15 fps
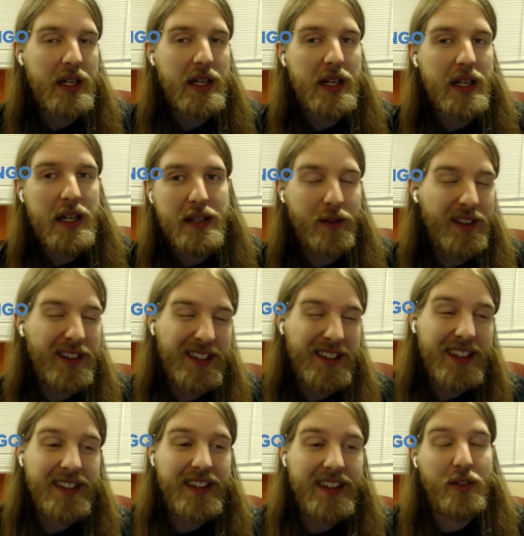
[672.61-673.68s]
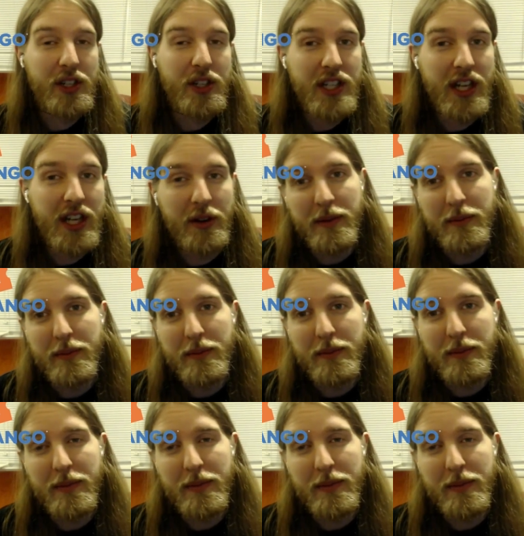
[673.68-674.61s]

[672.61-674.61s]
So if this is like Rush Hour, that maybe.